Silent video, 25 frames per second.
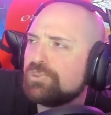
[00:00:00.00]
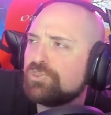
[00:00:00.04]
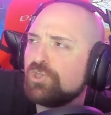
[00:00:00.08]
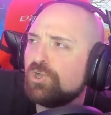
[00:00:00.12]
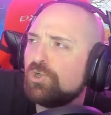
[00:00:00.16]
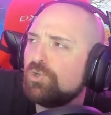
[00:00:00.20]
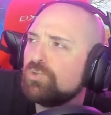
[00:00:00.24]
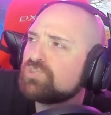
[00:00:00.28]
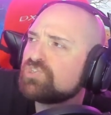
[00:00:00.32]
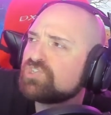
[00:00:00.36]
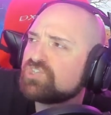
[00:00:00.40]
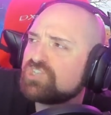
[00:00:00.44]
But
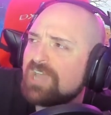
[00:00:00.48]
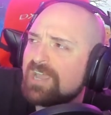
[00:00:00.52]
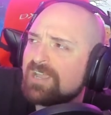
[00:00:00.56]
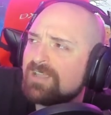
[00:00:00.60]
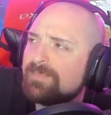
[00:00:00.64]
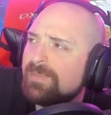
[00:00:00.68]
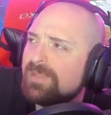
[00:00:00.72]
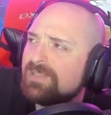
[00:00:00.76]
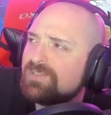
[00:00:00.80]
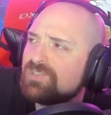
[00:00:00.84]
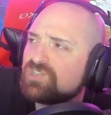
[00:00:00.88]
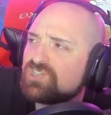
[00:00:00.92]
those
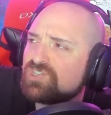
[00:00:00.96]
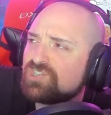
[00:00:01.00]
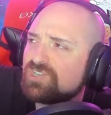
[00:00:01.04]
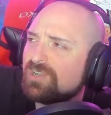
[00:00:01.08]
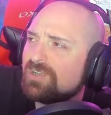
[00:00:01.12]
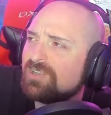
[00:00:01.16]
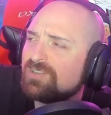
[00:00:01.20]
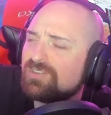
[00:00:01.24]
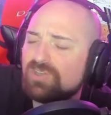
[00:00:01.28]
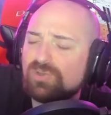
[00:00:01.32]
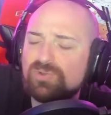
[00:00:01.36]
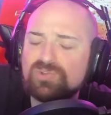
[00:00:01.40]
segments,
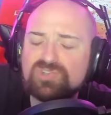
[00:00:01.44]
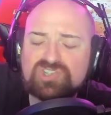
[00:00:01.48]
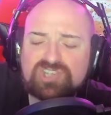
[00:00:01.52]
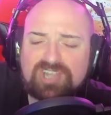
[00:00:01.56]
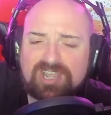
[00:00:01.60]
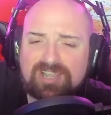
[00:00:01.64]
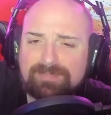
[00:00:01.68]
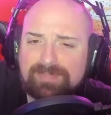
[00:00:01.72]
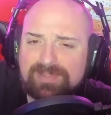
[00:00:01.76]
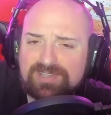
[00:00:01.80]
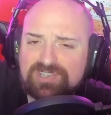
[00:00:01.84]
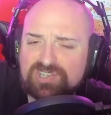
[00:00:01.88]

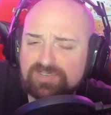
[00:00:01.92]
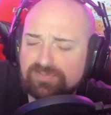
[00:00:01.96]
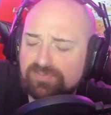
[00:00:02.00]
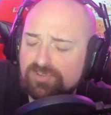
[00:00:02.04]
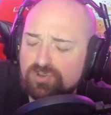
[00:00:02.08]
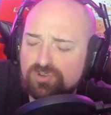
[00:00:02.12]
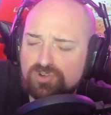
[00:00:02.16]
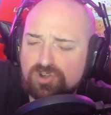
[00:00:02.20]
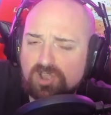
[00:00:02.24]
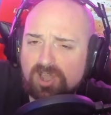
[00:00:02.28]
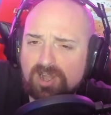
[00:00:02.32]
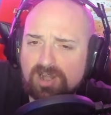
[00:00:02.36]
if
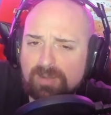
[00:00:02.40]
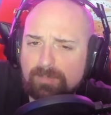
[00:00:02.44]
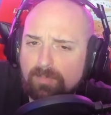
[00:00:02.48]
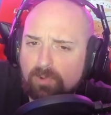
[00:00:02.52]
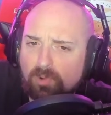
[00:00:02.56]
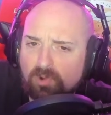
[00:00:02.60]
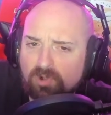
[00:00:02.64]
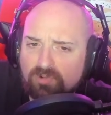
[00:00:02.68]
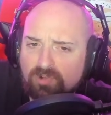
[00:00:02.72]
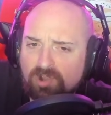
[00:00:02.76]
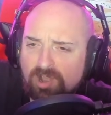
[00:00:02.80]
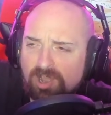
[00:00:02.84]
you're not a
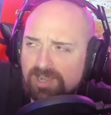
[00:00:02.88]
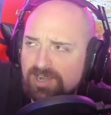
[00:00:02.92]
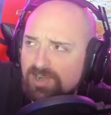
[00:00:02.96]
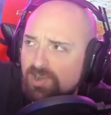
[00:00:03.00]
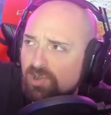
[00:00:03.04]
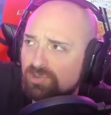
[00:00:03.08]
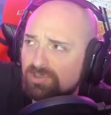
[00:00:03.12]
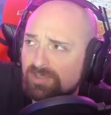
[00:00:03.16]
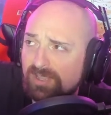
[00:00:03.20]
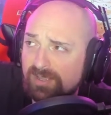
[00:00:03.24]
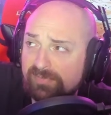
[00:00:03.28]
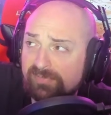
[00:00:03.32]
moron,
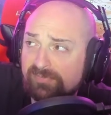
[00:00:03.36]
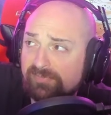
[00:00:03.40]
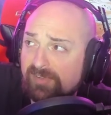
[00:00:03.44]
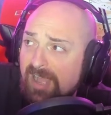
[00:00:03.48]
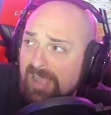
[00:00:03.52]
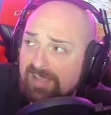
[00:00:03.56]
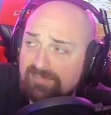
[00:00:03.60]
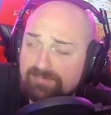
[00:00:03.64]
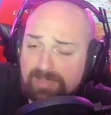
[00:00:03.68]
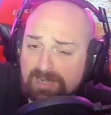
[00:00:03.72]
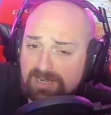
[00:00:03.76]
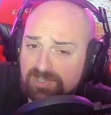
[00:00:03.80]
are like
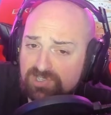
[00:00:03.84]
5